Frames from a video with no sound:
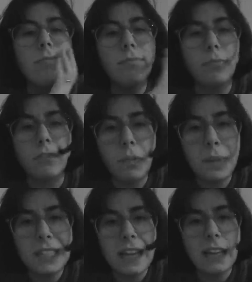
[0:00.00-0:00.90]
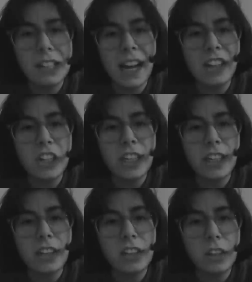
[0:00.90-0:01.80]
From this angle it actually
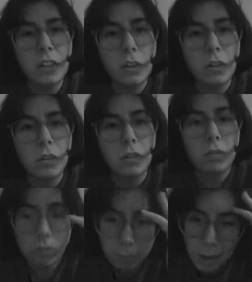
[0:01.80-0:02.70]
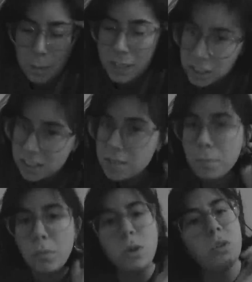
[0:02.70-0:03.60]
does look cool. Maybe it's just a
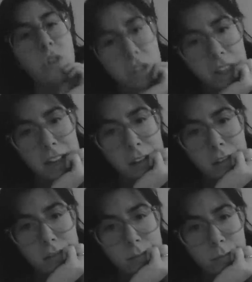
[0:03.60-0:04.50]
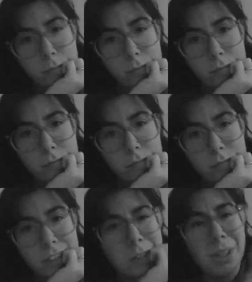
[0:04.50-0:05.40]
mood thing.
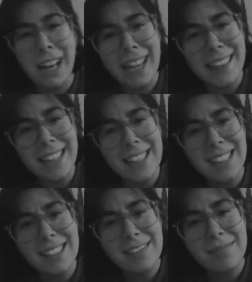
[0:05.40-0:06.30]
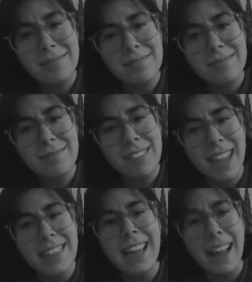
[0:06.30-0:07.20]
Do we like this? I
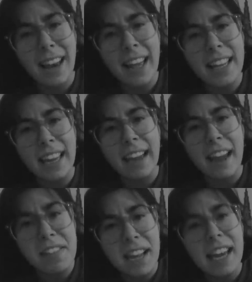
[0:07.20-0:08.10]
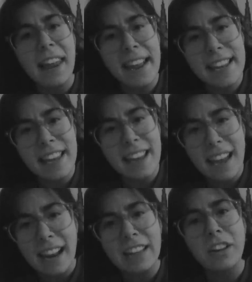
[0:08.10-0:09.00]
think I like it. I think I like it
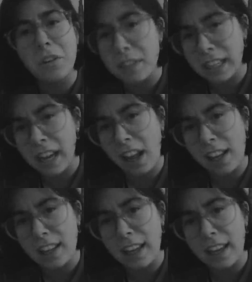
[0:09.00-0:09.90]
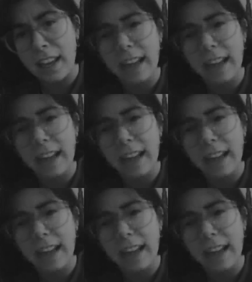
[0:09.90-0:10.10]
and I don't think I like it.